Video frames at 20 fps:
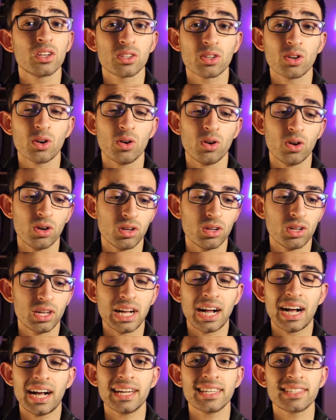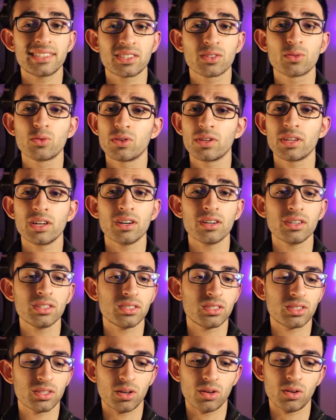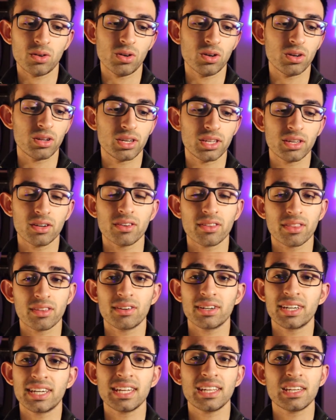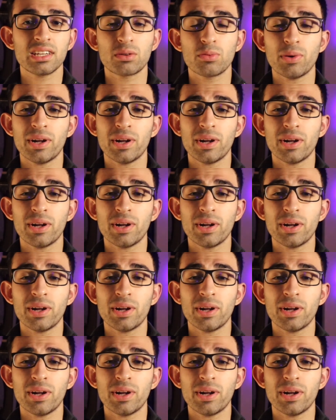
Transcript: your high school years or your 13th,